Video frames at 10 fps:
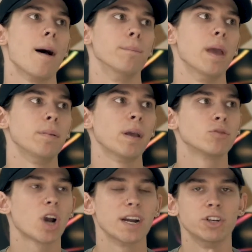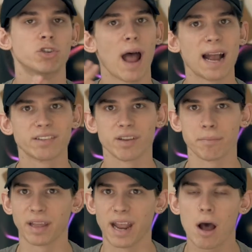maybe I'm trying to drag
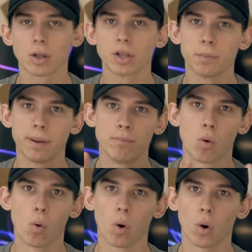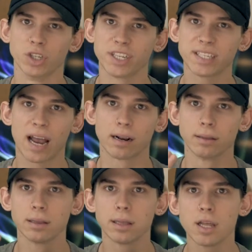something out a little bit more, or just add
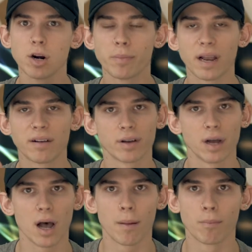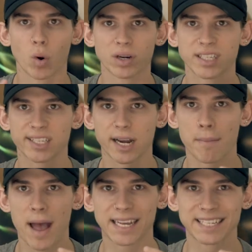a little bit of a more
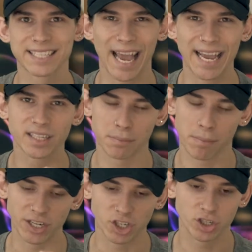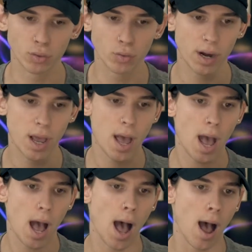cinematic take to my shoot.
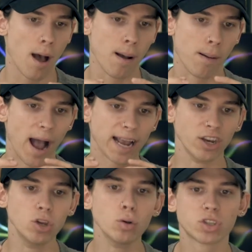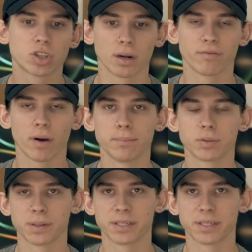I can use 30 frames per